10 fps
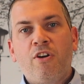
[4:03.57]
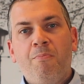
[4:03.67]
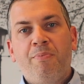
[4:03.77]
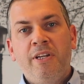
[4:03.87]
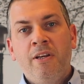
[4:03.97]

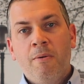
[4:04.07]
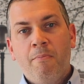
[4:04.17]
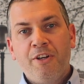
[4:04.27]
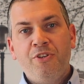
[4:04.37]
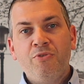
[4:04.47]
company
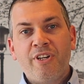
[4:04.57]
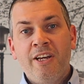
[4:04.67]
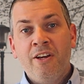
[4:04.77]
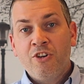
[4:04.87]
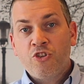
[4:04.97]
might use
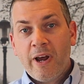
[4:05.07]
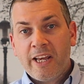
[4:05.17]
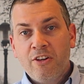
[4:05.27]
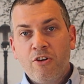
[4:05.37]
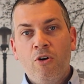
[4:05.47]
a
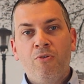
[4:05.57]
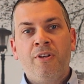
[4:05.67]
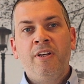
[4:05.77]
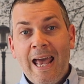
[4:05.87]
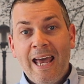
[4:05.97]
tracking code